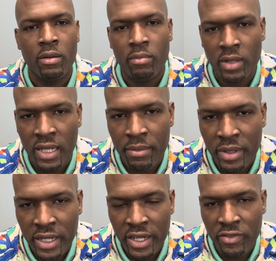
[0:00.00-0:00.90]
But let me
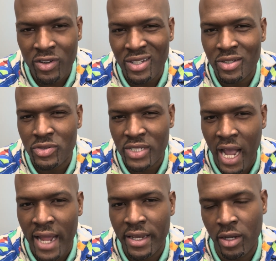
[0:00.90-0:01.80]
give you a little
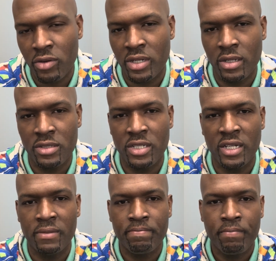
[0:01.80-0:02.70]
side note in the
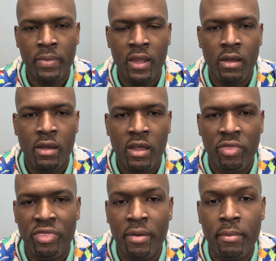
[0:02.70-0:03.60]
tip.
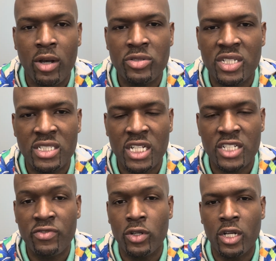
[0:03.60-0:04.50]
The most
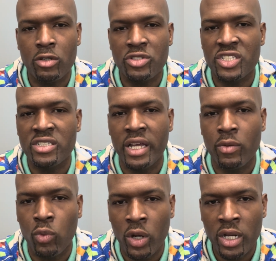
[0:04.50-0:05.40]
successful coaches that
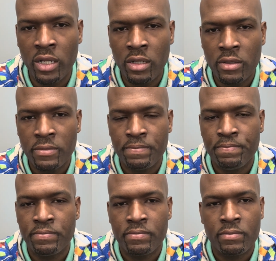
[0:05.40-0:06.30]
won
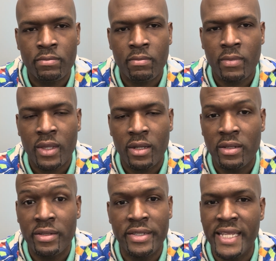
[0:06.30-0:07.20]

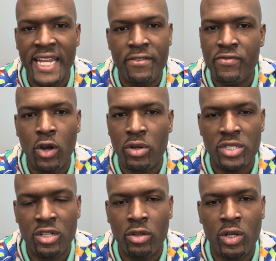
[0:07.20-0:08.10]
didn't
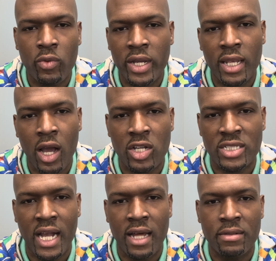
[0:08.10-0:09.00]
focus on the win-loss
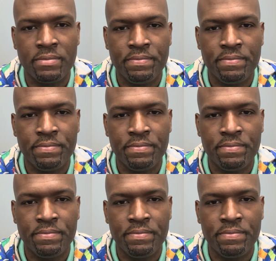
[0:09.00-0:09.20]
column.